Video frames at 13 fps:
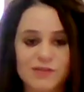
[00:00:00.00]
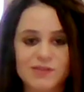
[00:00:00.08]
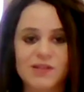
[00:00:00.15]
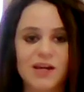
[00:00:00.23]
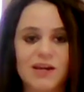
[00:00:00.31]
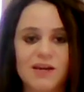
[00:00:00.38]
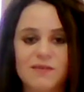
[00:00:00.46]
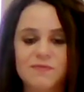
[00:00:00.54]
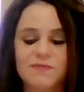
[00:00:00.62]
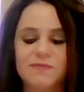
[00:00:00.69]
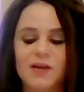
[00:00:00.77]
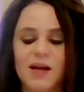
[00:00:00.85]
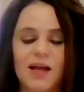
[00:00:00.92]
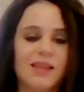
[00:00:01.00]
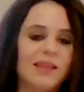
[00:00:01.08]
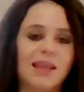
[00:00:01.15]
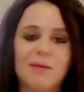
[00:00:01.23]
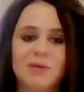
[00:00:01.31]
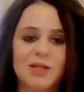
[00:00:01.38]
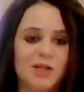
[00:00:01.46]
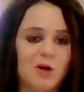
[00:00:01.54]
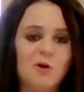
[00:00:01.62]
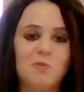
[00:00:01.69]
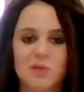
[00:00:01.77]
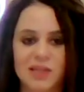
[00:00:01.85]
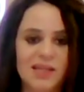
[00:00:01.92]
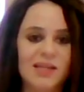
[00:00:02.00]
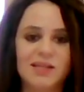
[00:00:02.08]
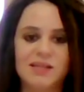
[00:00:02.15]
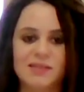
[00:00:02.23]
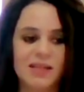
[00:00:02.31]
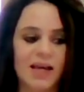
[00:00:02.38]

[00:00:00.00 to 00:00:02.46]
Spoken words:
stuff, let me know, please.